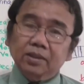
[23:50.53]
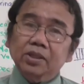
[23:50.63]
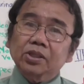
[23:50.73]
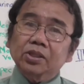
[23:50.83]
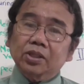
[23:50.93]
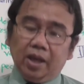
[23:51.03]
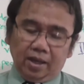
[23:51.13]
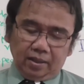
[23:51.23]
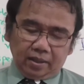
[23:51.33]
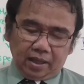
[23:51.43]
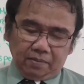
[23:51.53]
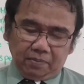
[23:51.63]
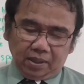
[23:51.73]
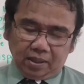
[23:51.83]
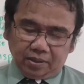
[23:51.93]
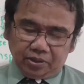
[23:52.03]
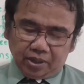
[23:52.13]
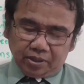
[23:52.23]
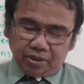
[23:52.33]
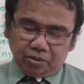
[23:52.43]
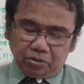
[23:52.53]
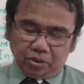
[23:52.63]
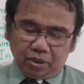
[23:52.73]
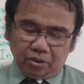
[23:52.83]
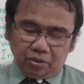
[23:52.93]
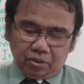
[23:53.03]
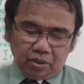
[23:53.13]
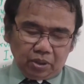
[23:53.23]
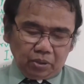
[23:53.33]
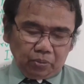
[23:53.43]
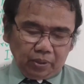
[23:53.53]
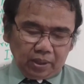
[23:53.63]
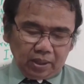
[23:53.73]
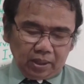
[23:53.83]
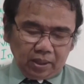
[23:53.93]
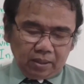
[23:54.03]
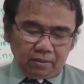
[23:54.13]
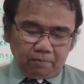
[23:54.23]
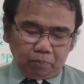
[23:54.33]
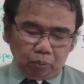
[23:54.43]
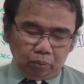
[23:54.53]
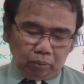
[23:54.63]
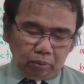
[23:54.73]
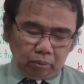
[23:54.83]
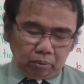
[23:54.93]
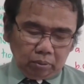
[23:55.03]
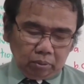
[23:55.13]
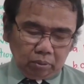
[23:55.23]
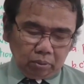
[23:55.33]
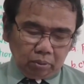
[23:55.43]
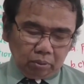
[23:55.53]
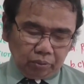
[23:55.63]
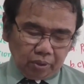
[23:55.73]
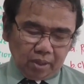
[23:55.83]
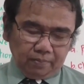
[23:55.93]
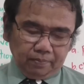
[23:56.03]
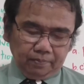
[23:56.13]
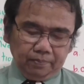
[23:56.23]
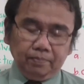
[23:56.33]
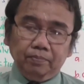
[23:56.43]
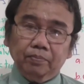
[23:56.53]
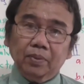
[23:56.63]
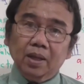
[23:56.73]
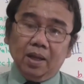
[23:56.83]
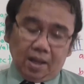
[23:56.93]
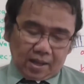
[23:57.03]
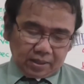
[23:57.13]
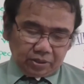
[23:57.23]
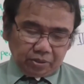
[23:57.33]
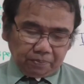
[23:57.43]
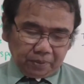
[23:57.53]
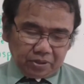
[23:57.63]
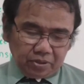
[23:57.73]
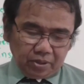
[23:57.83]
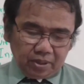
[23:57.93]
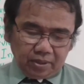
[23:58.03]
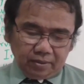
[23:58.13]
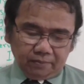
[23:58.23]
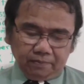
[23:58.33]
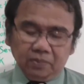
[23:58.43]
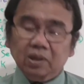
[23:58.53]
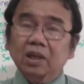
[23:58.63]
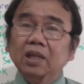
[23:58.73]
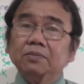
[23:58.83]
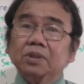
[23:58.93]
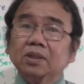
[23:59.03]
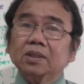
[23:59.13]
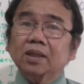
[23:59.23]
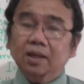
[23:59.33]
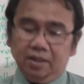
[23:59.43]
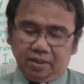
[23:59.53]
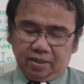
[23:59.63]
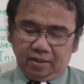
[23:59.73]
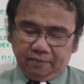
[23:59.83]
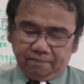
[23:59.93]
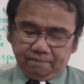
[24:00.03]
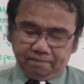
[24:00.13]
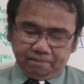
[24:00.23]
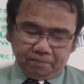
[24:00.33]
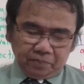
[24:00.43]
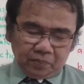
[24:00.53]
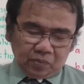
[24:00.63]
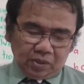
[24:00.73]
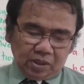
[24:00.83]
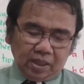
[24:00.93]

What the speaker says: This scale can be adjusted to 0 with a pull drum. As refrigerant leaves the cylinder, the